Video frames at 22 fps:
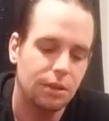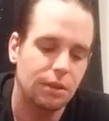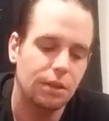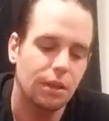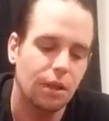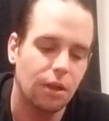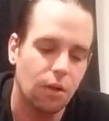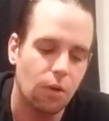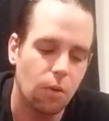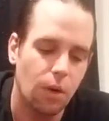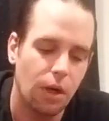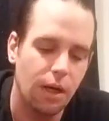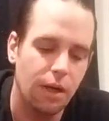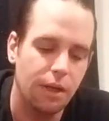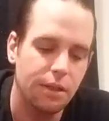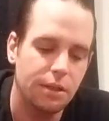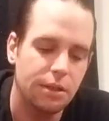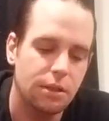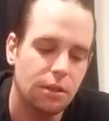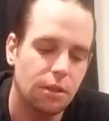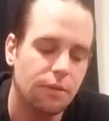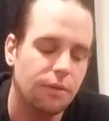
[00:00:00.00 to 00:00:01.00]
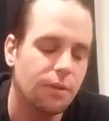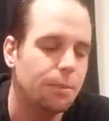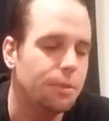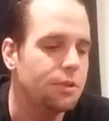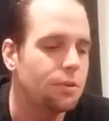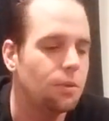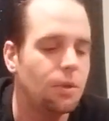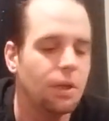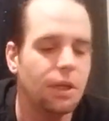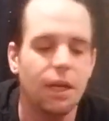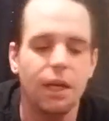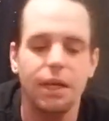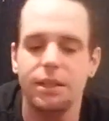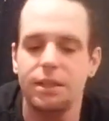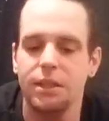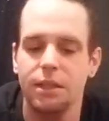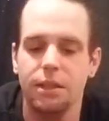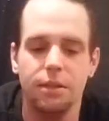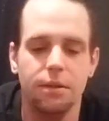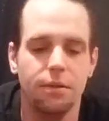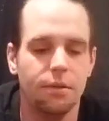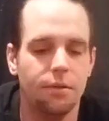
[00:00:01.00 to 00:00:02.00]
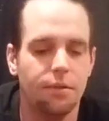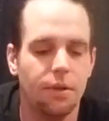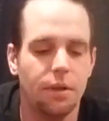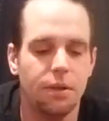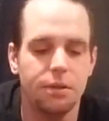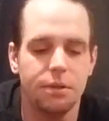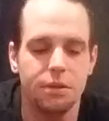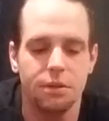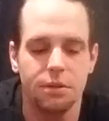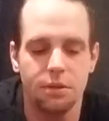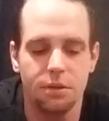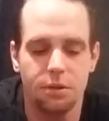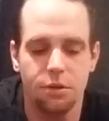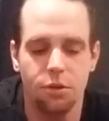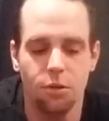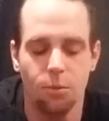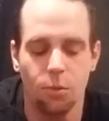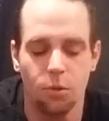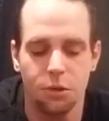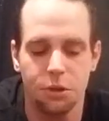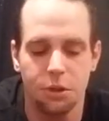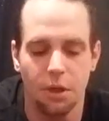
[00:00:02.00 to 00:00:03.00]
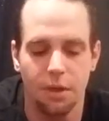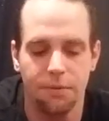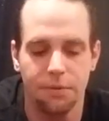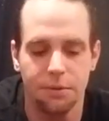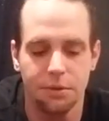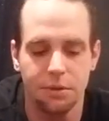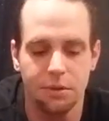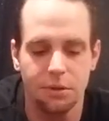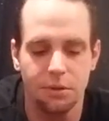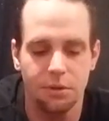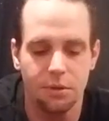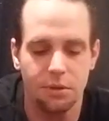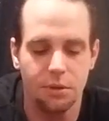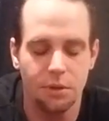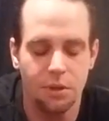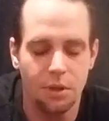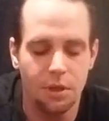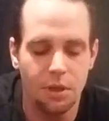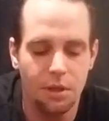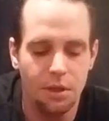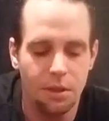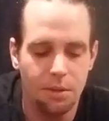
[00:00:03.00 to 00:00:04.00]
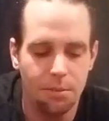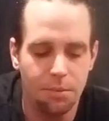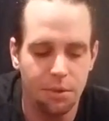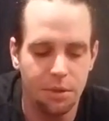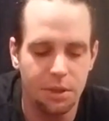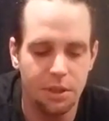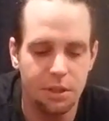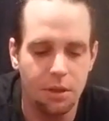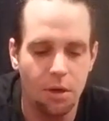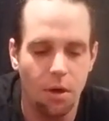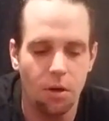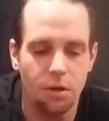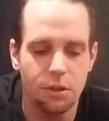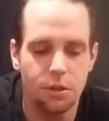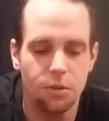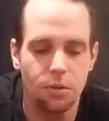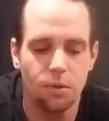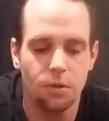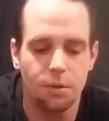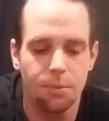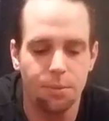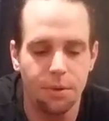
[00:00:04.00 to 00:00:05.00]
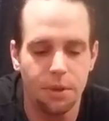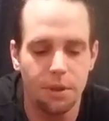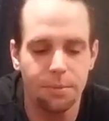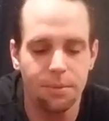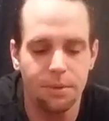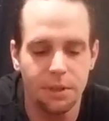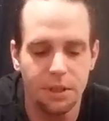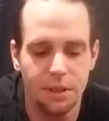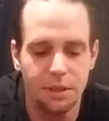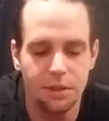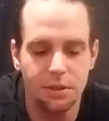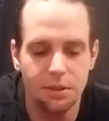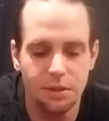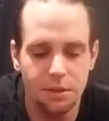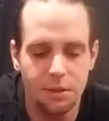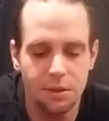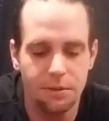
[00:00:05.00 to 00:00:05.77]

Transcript: Aquarius, November 2018, universe. Two more shuffles. Put these cards in order, pretty please.